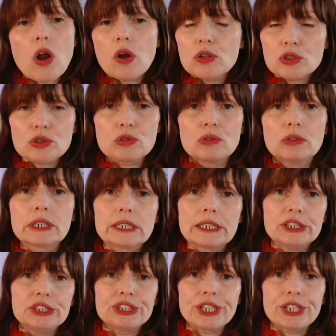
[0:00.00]
also a
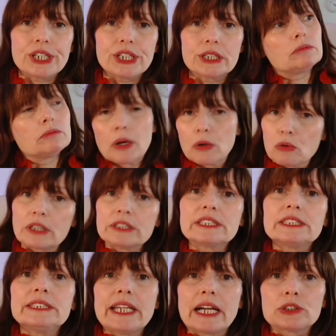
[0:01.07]
cliche, but
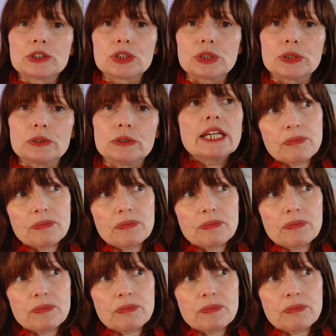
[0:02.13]
write it down too.